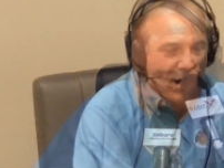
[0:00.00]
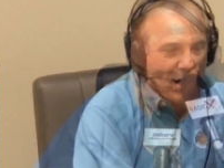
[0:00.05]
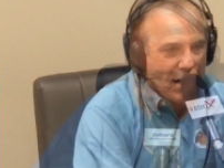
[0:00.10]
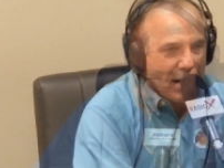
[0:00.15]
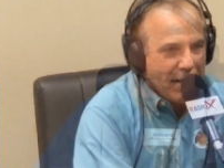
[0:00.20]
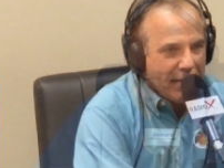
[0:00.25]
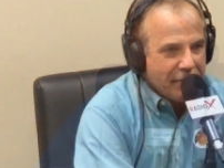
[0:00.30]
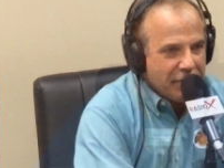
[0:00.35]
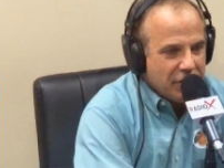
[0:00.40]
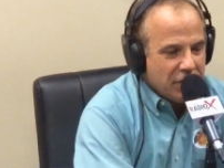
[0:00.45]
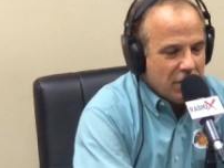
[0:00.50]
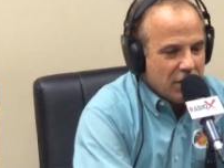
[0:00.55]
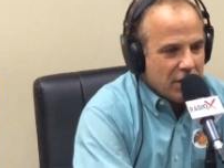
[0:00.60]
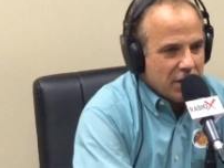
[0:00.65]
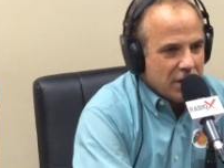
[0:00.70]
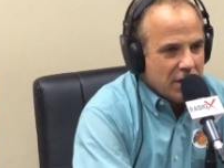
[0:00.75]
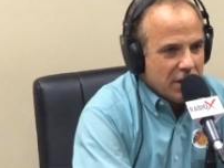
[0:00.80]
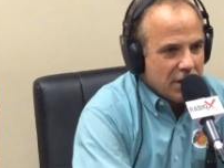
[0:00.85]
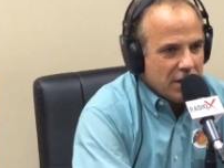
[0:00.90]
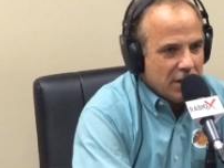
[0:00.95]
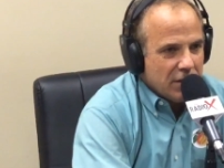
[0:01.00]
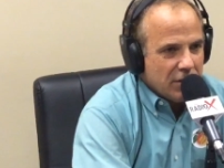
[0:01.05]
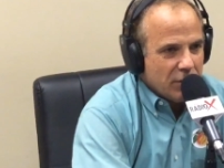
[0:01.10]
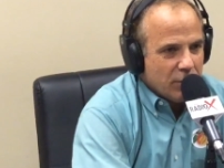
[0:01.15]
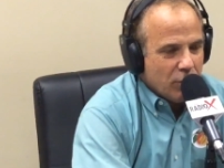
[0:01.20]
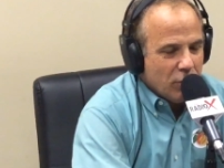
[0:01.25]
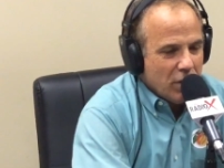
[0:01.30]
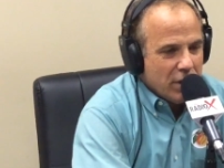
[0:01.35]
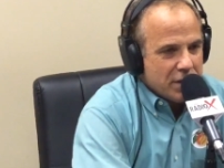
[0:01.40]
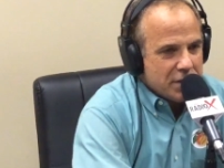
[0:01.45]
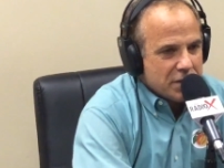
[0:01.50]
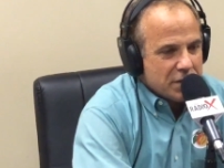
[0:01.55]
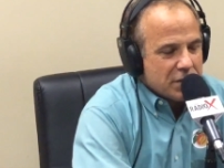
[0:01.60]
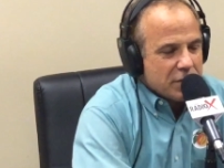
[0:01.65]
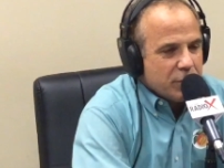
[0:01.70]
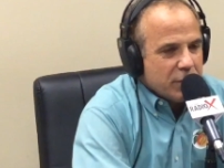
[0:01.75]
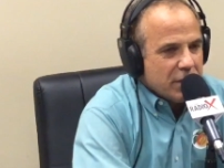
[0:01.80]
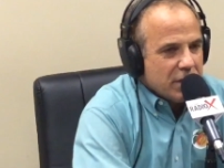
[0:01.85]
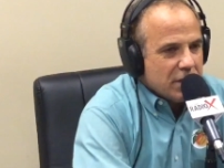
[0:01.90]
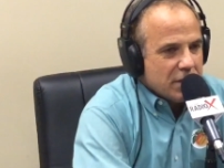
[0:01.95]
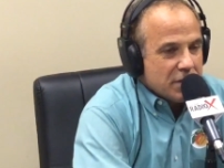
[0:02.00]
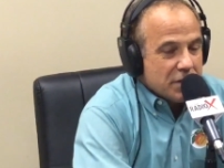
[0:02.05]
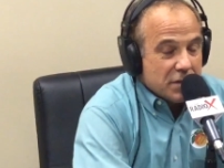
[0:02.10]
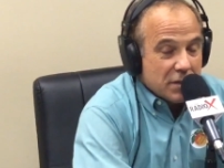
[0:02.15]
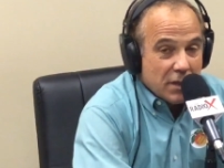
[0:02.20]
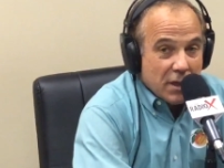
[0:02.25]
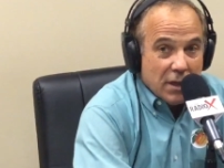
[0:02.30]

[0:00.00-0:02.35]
have started cutting their prices because,